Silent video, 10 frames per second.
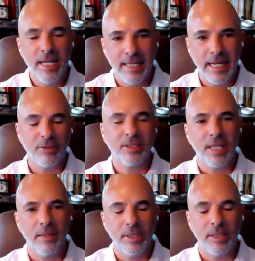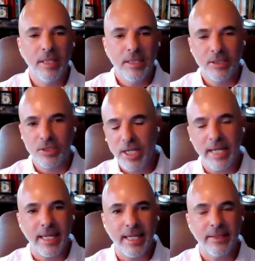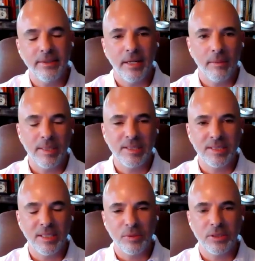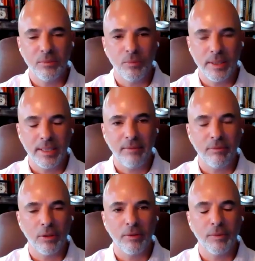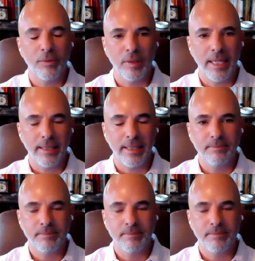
now it's time to check in and see what they've learned for you lately.